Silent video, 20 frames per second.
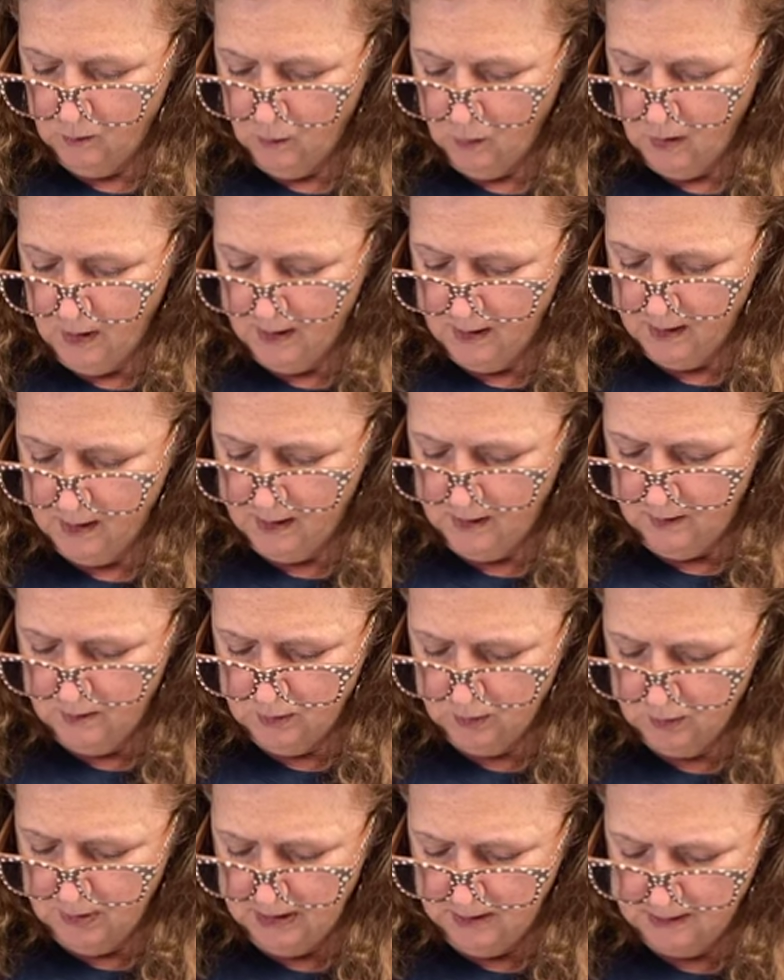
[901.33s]
And
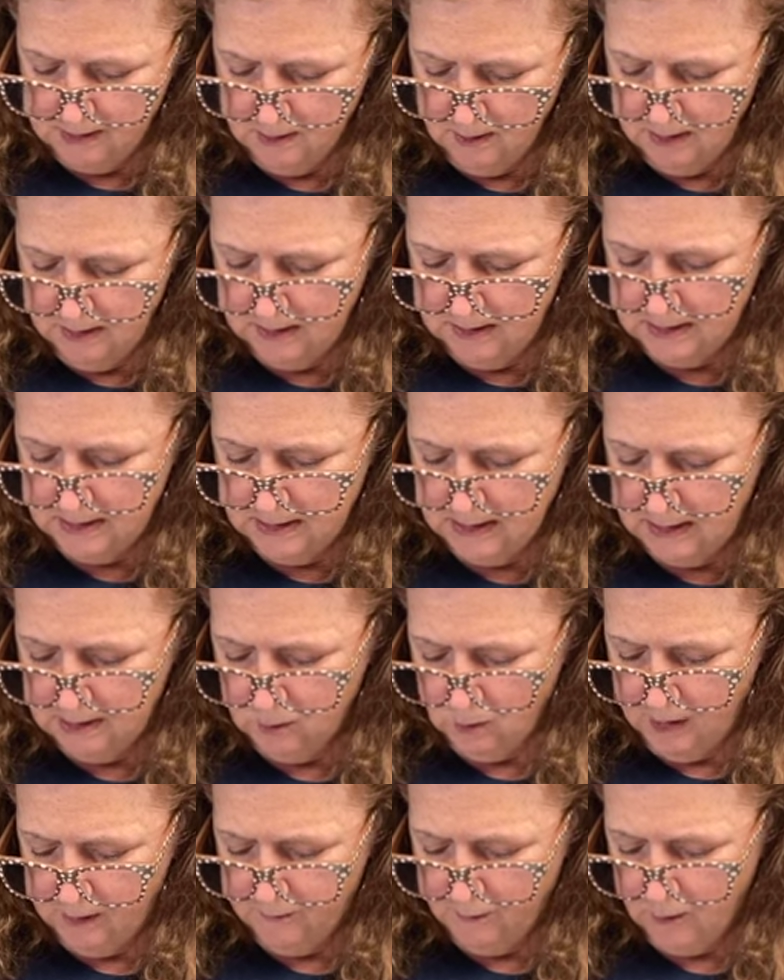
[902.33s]
watercolor is great because look, it
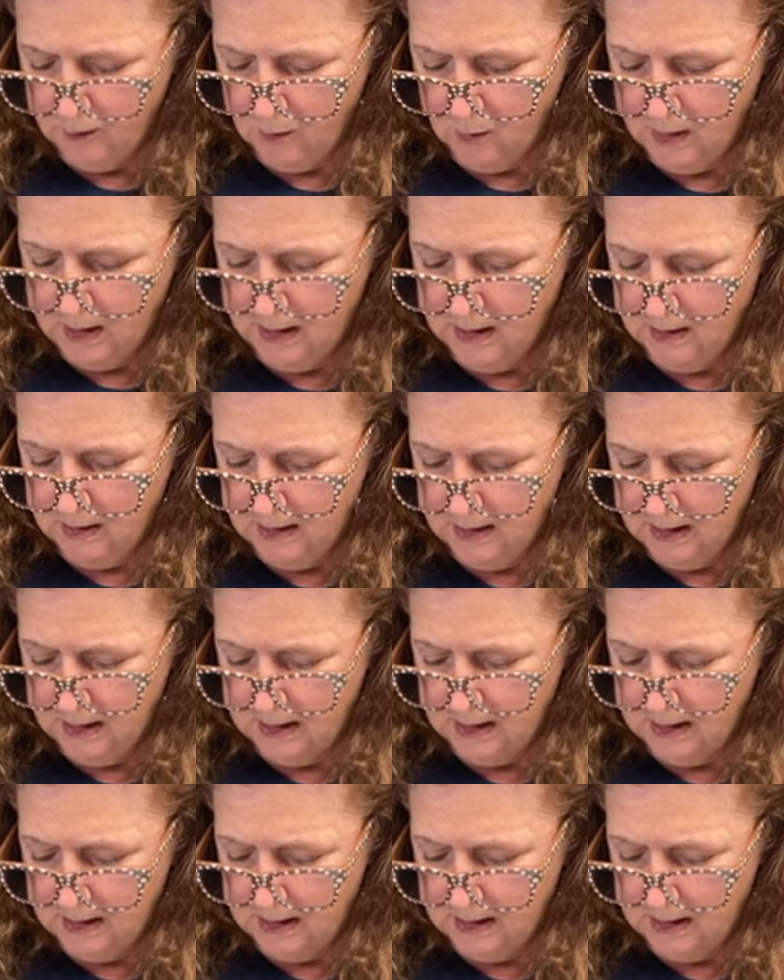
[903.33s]
stays wet for a while,